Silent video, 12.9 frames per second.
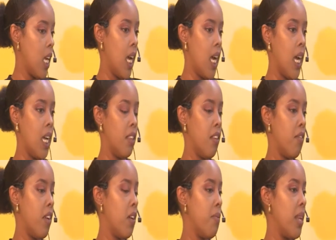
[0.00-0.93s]
There are
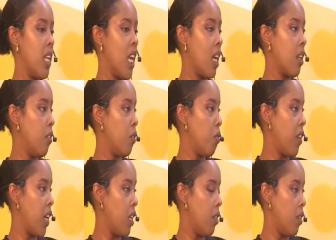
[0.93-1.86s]
very many access to
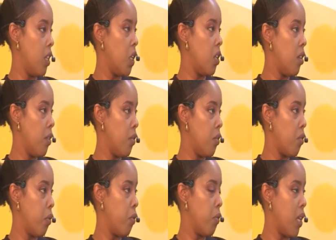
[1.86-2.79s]
finance initiatives
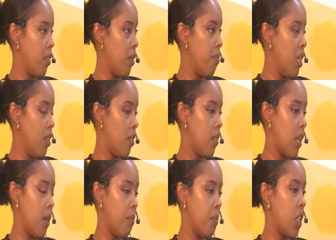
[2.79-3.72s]
for
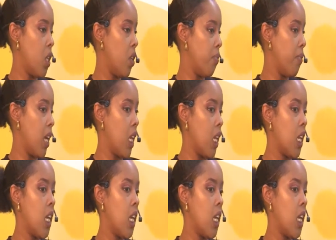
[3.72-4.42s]
SMEs such as mine.